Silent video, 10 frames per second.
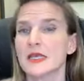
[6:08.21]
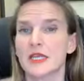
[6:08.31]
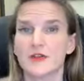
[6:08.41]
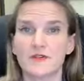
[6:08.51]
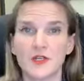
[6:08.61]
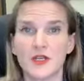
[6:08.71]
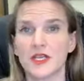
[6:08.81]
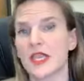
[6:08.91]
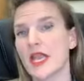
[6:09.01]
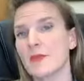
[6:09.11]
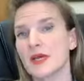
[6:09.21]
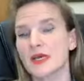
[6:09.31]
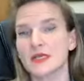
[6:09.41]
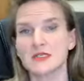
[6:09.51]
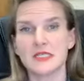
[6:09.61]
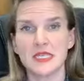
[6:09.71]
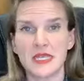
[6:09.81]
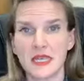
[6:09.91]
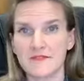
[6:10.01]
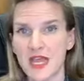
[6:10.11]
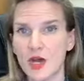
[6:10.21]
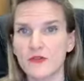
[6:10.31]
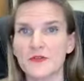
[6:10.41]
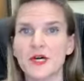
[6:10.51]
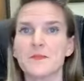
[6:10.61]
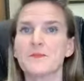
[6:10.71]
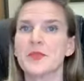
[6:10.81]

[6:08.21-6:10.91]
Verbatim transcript: interferon gamma, TNF alpha.